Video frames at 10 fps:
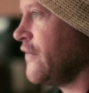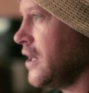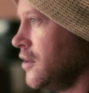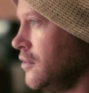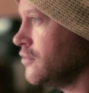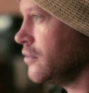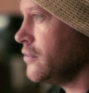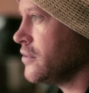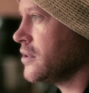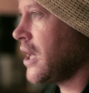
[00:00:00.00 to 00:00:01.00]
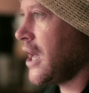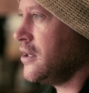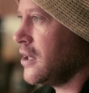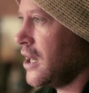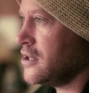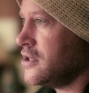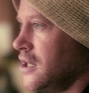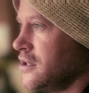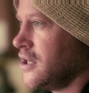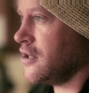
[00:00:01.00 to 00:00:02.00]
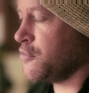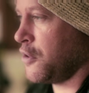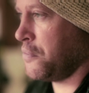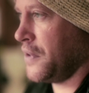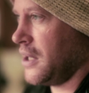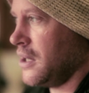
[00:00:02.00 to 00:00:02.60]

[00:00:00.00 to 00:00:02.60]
find neutrals and you can't change gears properly.